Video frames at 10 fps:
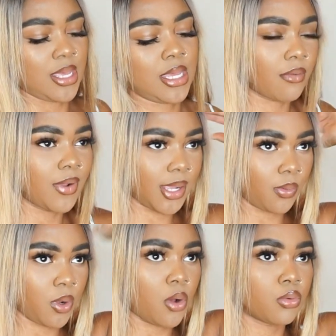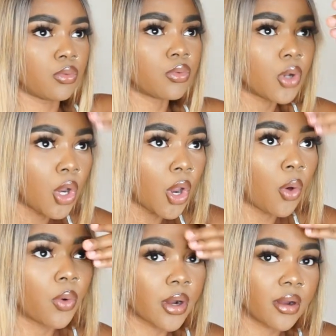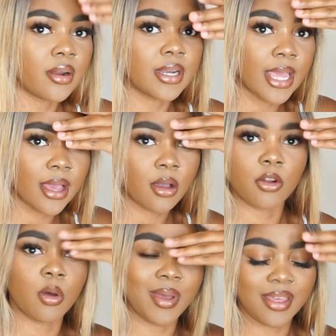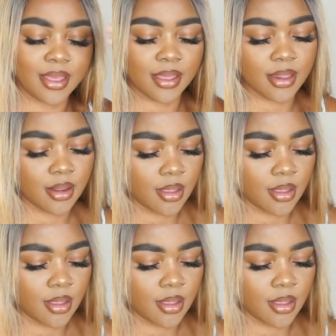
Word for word: Like, I feel like it would go lower down on my head.